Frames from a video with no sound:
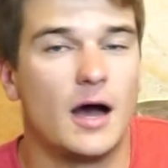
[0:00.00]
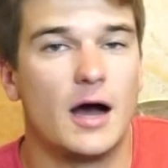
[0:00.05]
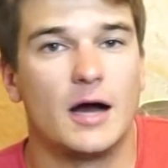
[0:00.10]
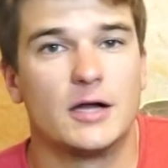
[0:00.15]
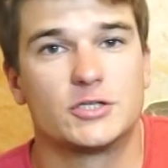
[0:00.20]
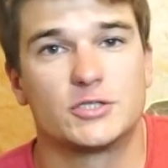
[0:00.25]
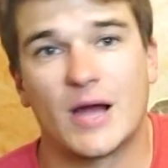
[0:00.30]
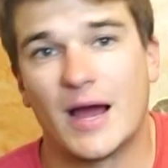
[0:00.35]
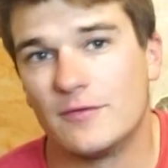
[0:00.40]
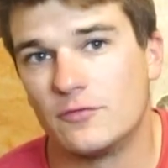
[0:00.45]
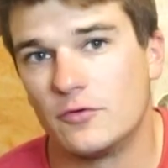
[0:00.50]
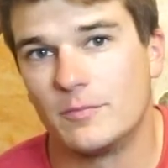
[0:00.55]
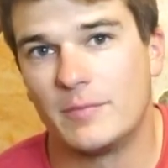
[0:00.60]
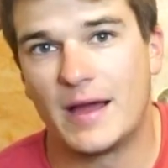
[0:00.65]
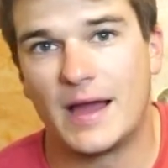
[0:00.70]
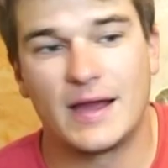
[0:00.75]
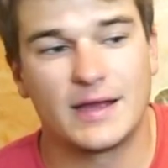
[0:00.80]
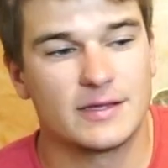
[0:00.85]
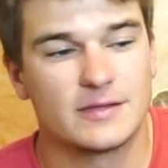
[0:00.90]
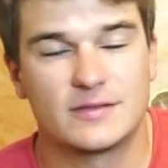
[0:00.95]
travel
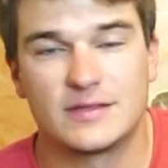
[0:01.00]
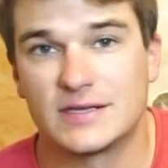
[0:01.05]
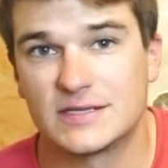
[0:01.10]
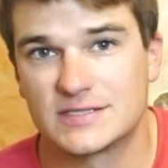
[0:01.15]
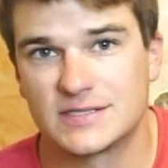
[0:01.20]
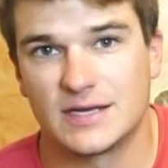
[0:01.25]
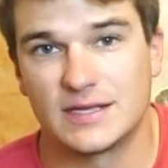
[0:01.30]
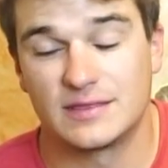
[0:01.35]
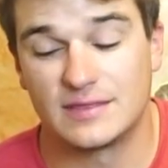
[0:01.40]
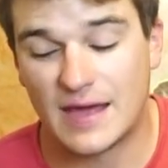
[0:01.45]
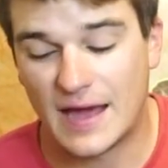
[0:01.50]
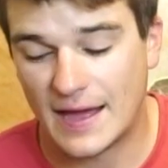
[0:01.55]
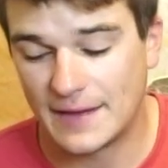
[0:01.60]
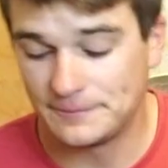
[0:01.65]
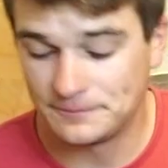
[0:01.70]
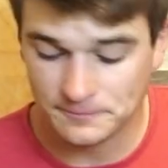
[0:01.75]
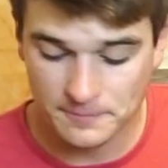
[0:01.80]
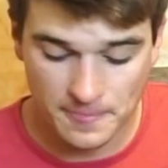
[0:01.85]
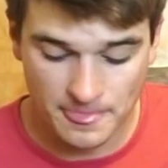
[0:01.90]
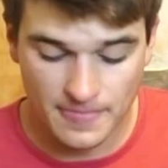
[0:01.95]
bag and things like
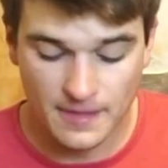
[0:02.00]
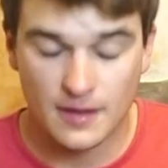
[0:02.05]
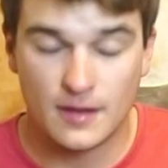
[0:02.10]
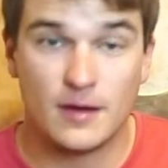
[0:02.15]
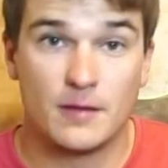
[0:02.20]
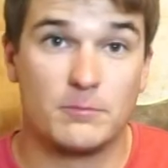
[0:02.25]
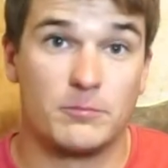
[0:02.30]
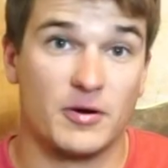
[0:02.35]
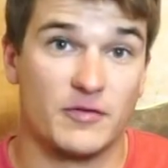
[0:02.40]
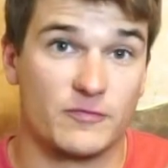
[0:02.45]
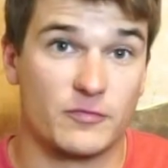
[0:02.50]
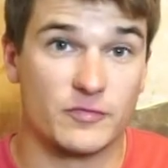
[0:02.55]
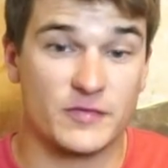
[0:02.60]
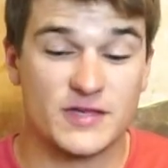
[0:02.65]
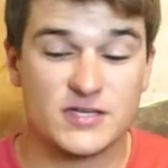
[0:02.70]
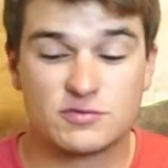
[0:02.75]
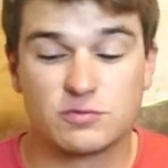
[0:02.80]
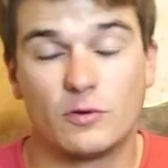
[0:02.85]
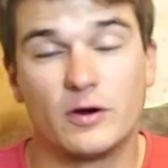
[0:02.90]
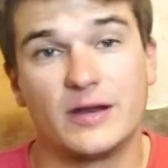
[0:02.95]
that. But for
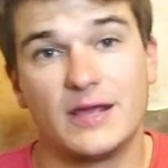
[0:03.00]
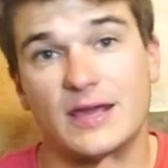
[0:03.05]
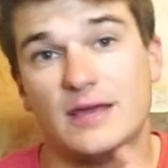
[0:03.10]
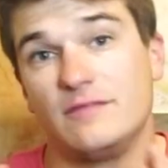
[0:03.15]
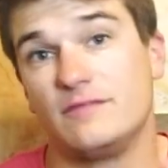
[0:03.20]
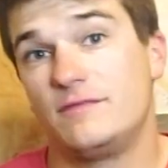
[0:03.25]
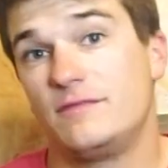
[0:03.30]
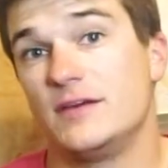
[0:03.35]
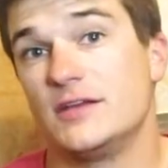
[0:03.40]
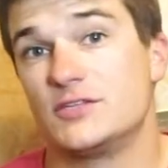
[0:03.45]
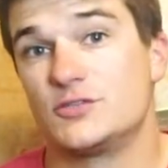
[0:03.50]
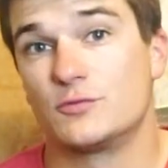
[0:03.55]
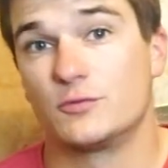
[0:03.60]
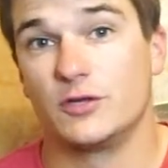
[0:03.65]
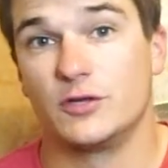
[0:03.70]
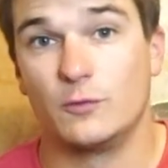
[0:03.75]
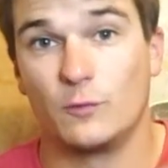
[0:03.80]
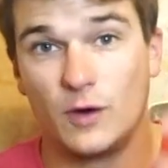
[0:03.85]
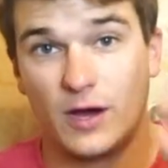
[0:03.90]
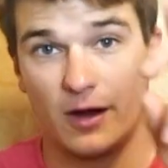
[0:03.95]
this one, it fits
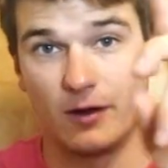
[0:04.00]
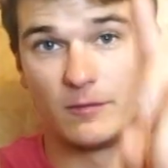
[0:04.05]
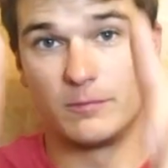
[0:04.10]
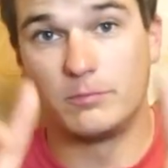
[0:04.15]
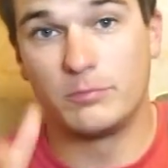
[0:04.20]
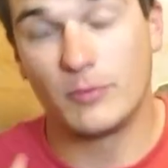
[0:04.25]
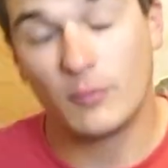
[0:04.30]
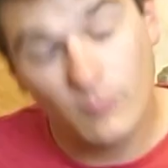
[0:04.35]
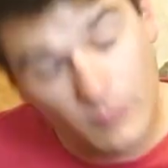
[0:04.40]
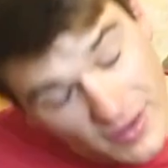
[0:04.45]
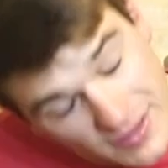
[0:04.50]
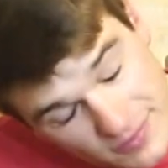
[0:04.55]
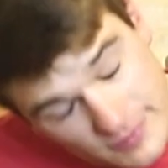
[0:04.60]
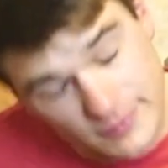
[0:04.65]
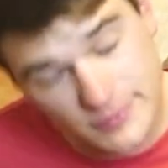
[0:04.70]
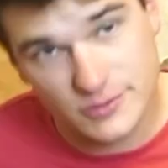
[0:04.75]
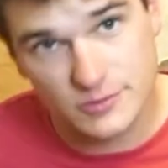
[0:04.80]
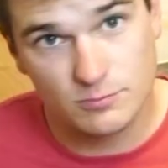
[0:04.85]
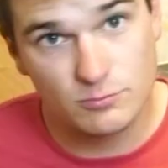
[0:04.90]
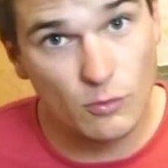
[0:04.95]
really well. But wait,
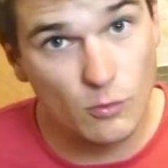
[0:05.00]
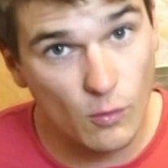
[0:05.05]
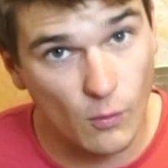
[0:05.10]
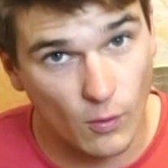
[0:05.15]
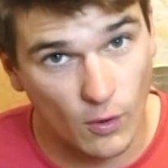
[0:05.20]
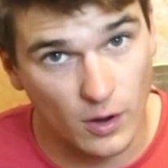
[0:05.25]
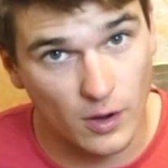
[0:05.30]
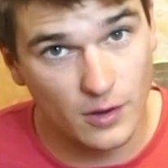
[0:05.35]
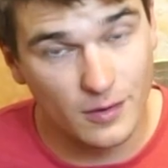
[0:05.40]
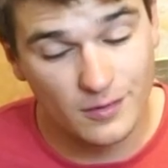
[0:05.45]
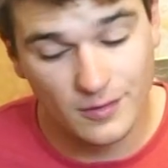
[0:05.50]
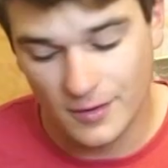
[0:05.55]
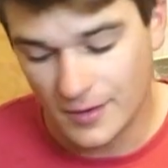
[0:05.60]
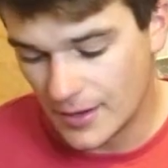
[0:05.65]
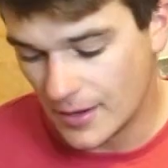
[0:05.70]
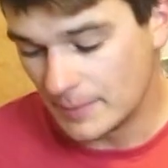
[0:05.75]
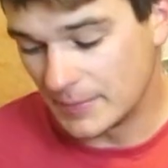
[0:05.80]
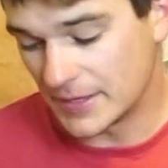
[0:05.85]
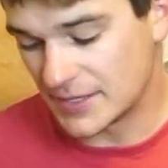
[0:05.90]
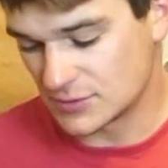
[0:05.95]
there's more,
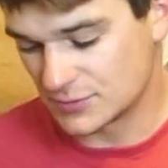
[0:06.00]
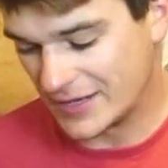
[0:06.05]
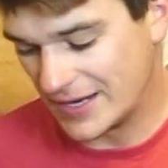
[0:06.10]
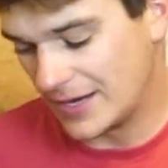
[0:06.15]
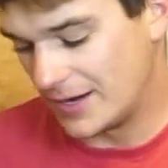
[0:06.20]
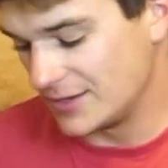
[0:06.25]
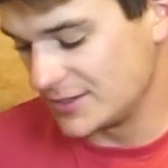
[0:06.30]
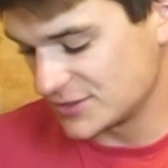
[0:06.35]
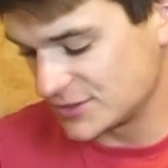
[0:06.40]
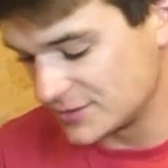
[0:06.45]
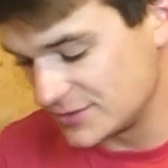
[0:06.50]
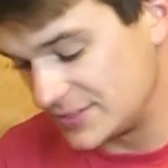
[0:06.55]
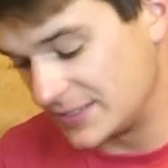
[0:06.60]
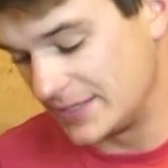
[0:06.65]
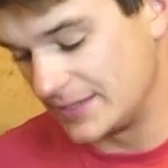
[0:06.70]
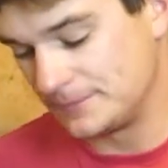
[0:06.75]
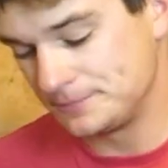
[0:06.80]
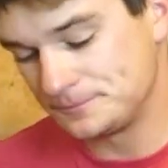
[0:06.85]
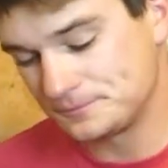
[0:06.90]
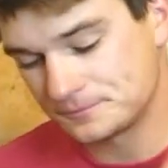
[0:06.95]
because what I also
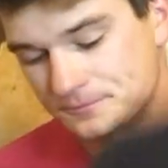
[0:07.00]
did